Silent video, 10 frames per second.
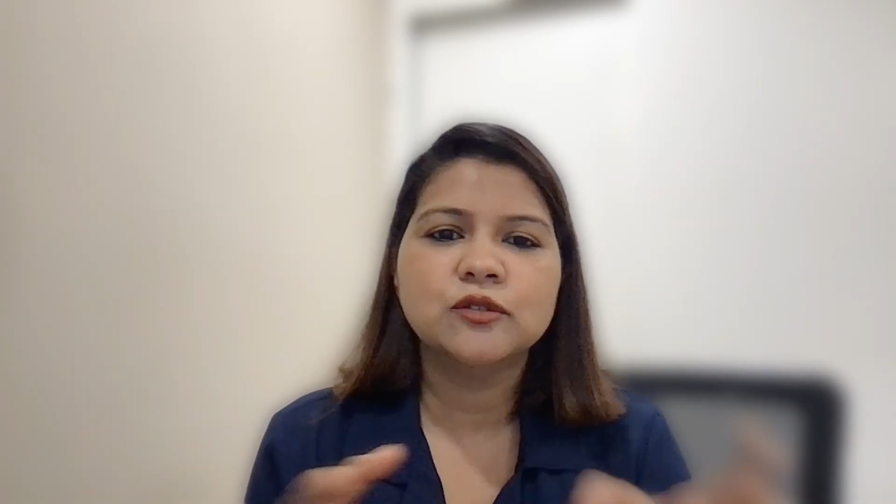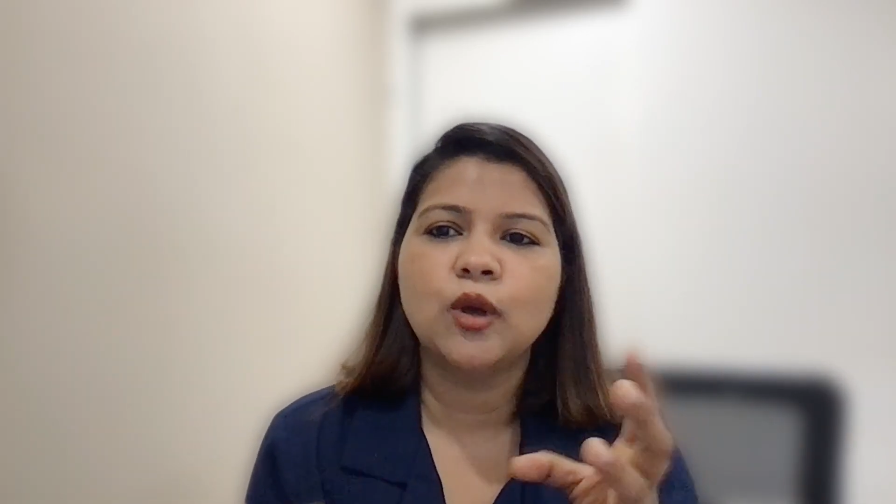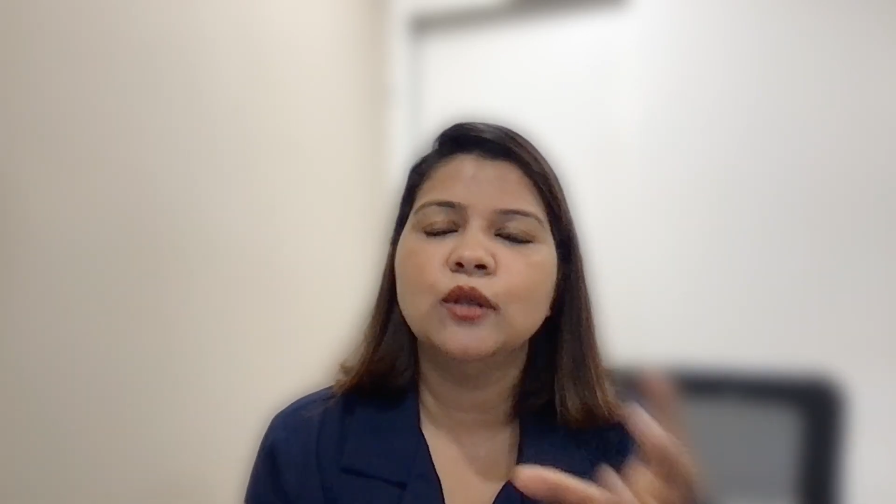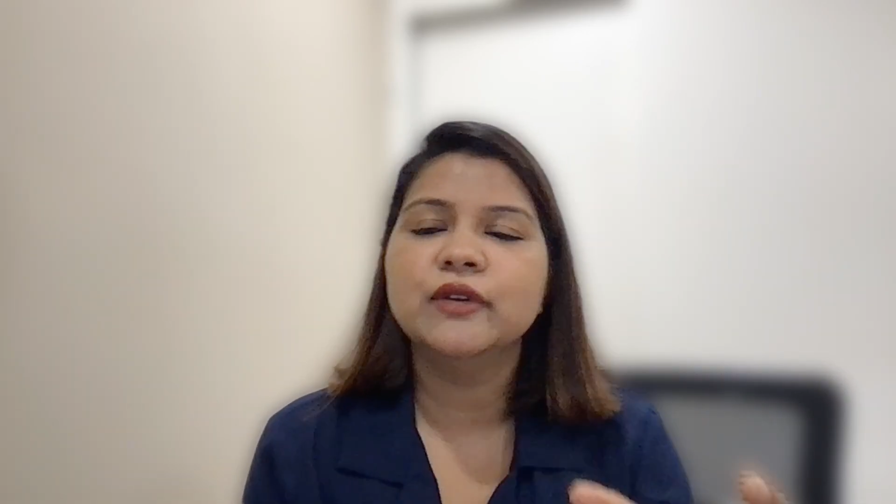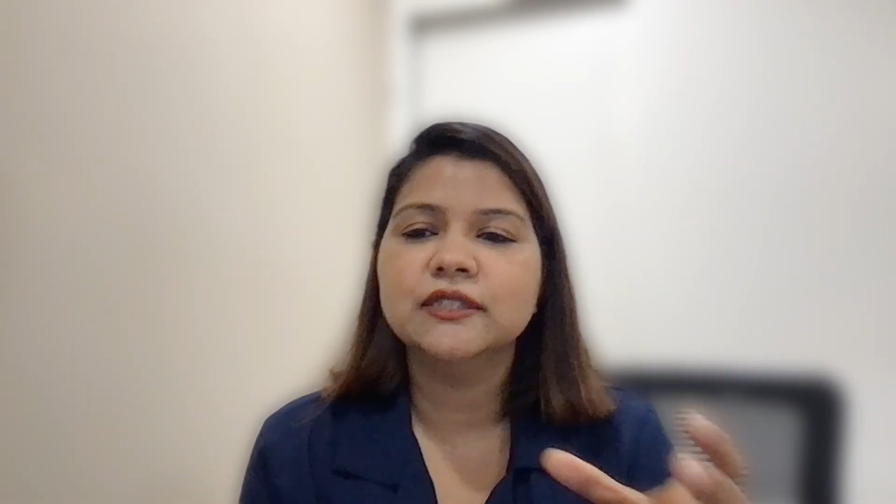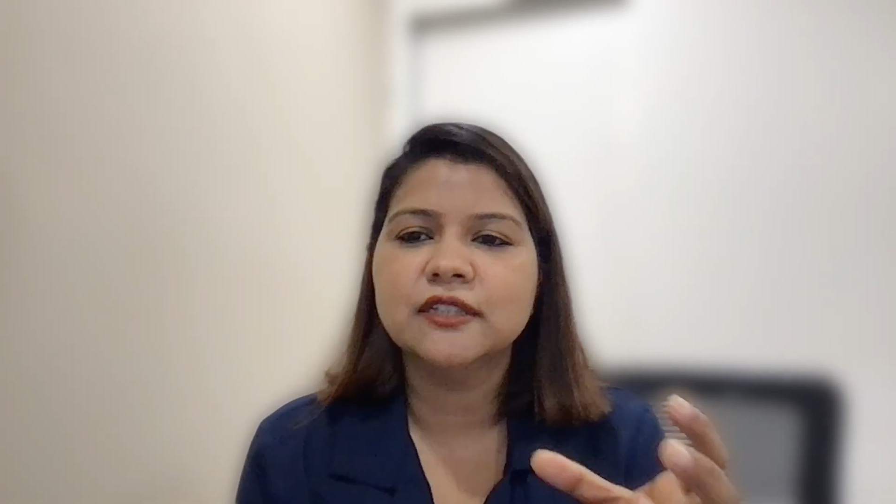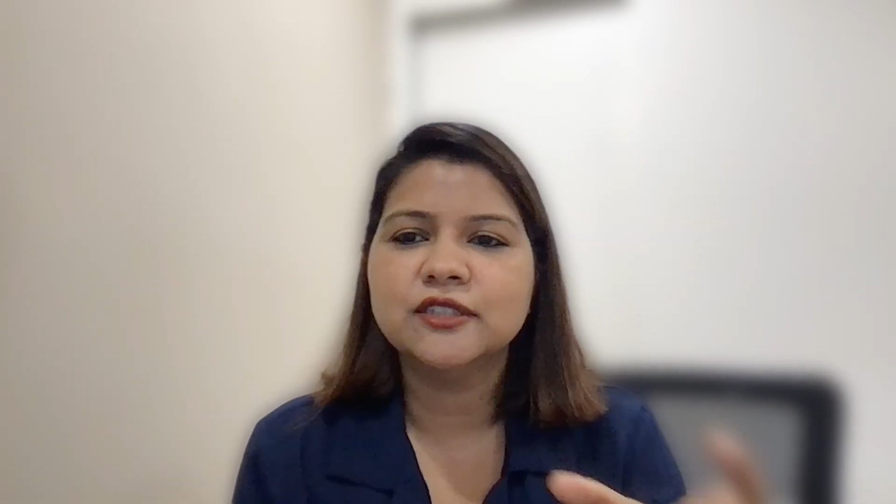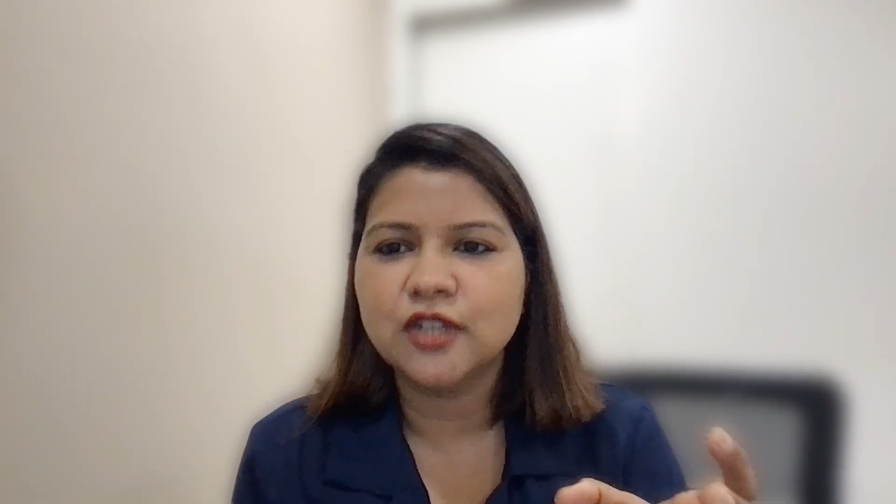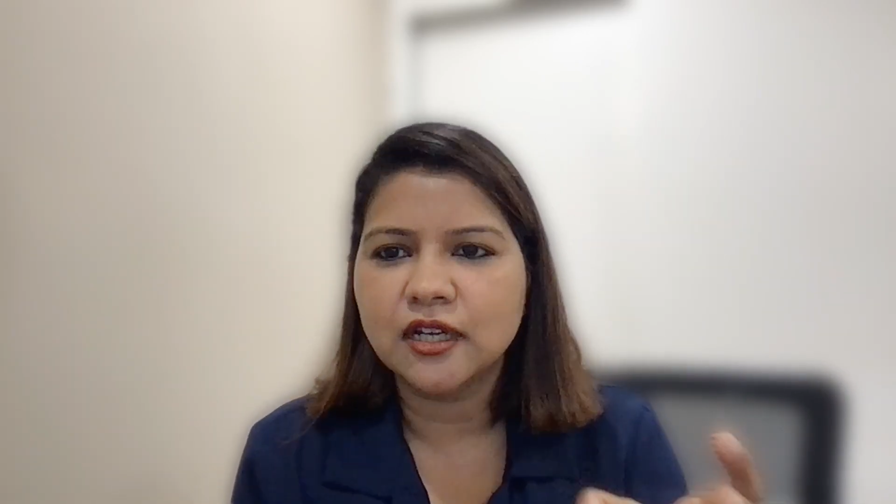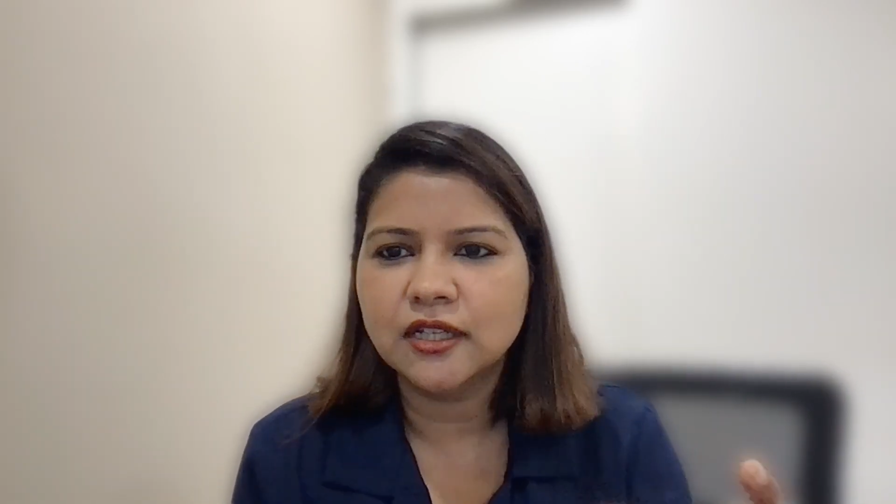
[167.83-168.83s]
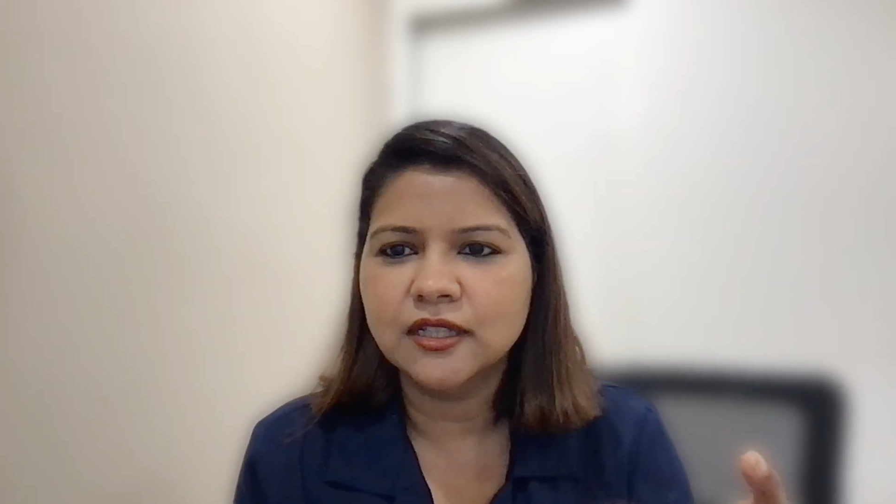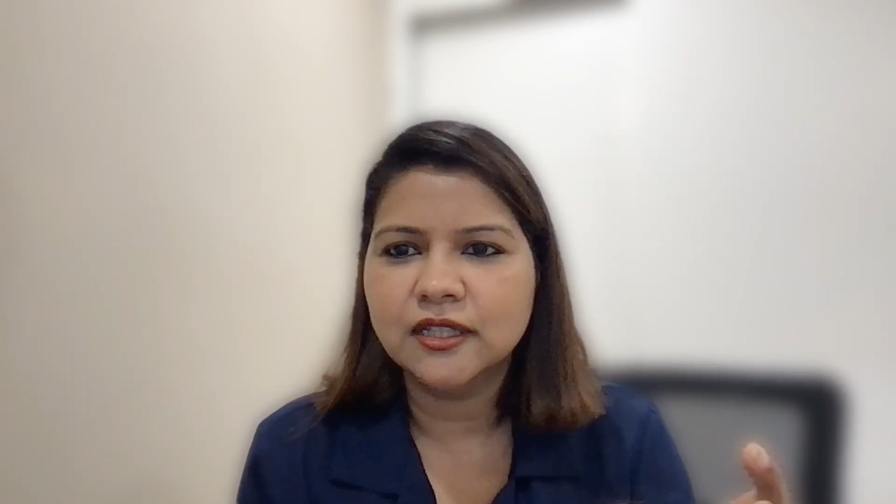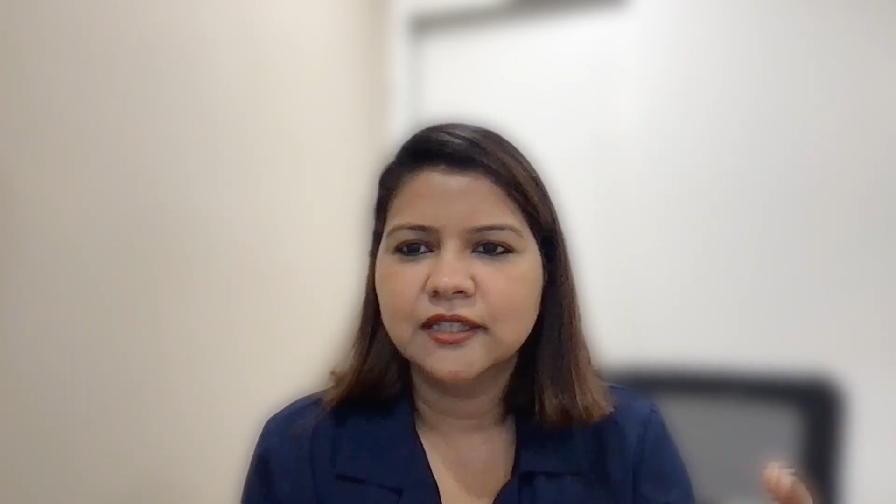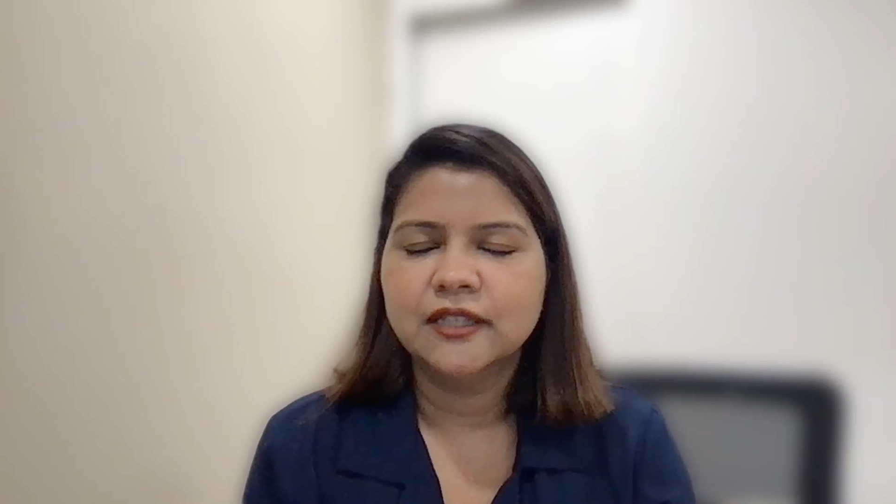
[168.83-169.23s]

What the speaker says: always a struggle